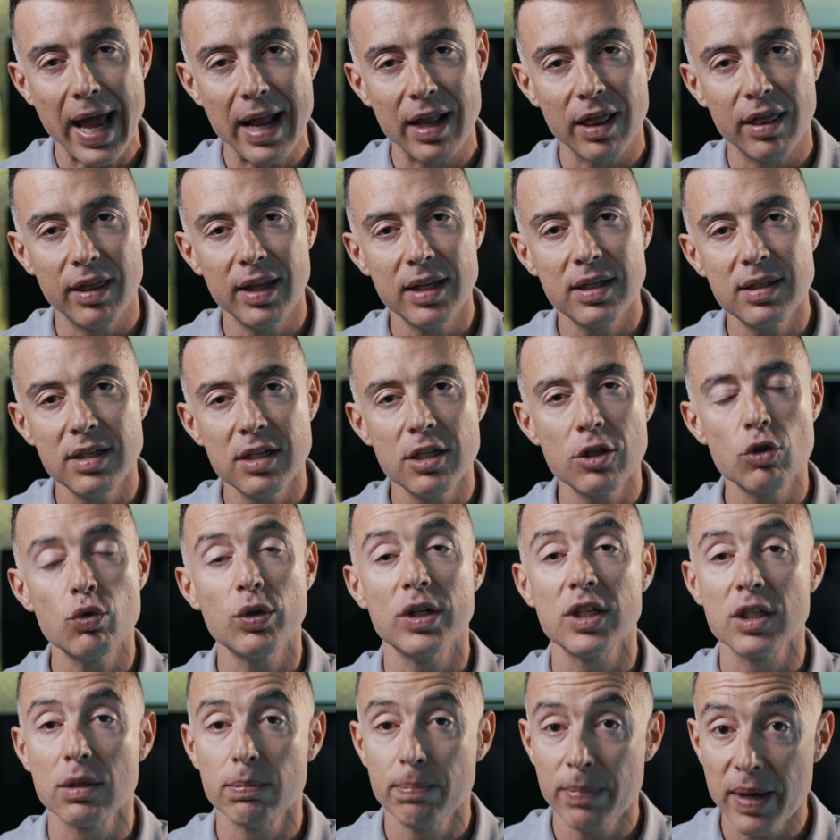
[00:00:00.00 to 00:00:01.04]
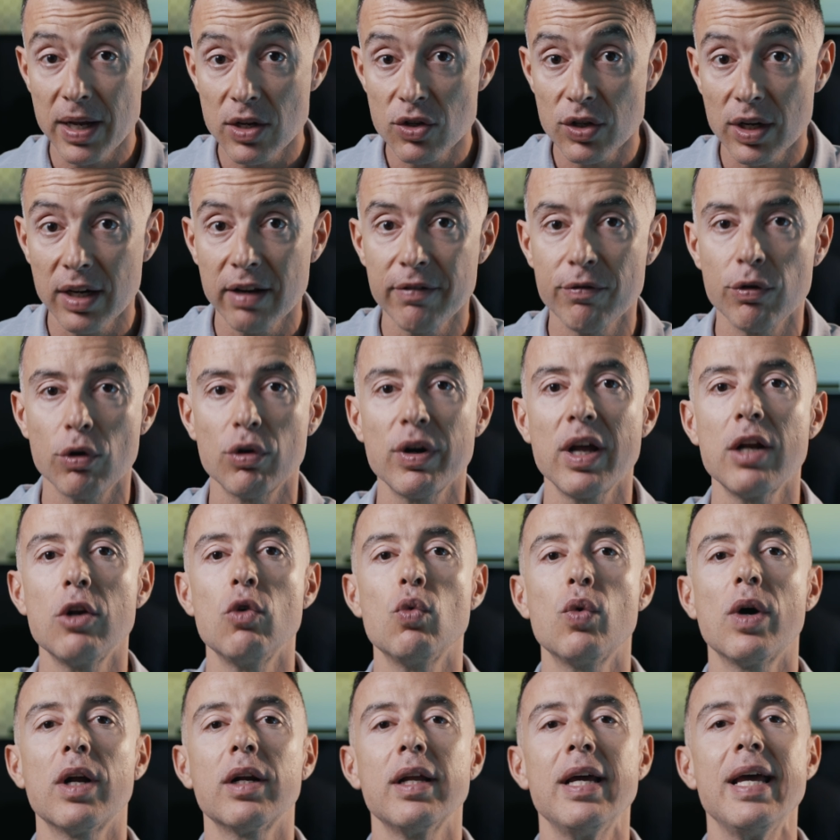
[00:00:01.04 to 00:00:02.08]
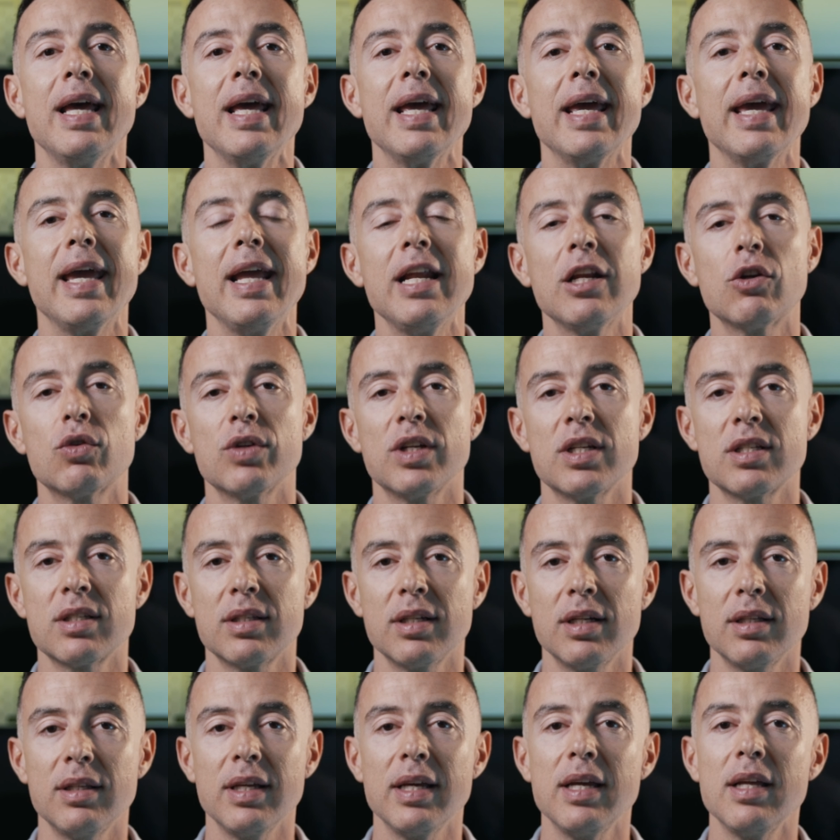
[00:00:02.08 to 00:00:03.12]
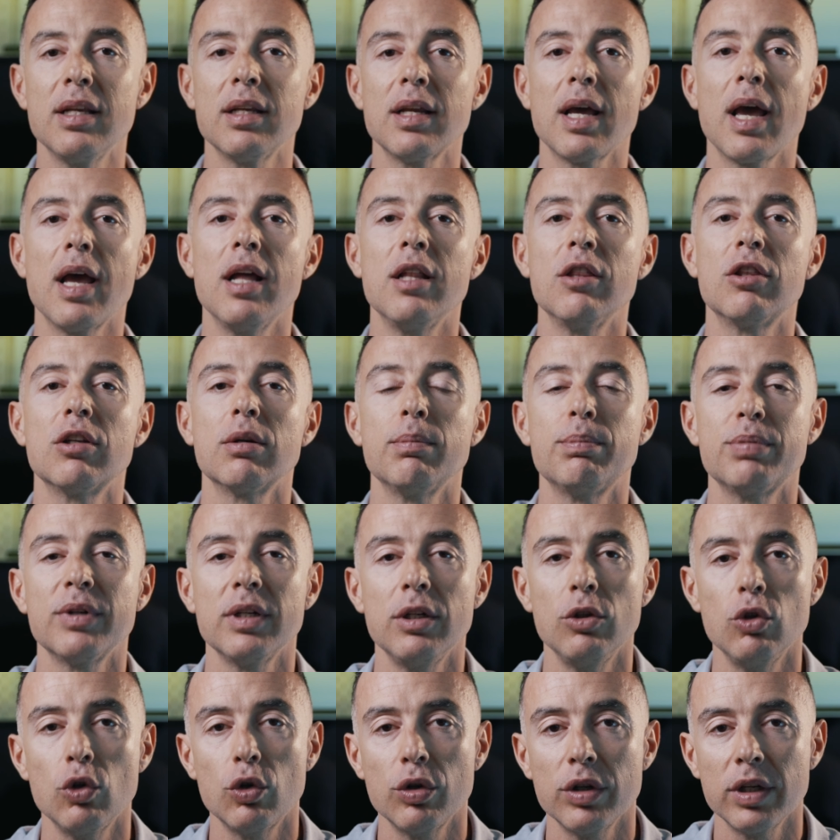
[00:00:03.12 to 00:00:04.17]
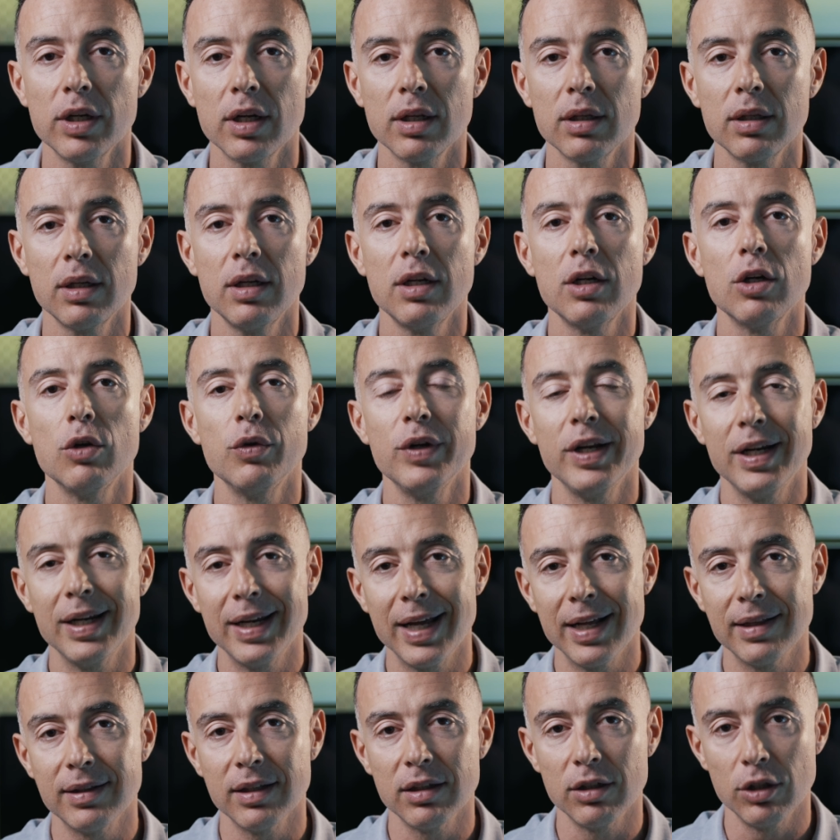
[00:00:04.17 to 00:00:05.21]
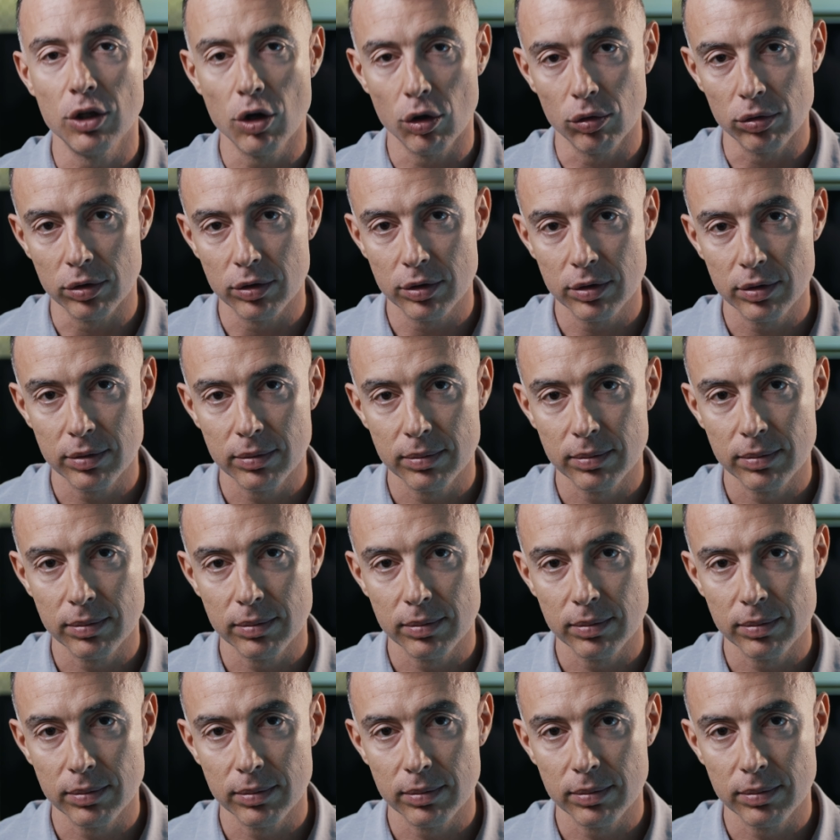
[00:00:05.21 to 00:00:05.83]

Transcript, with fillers: and this is true especially for anyone interested in entrepreneurial-related goals.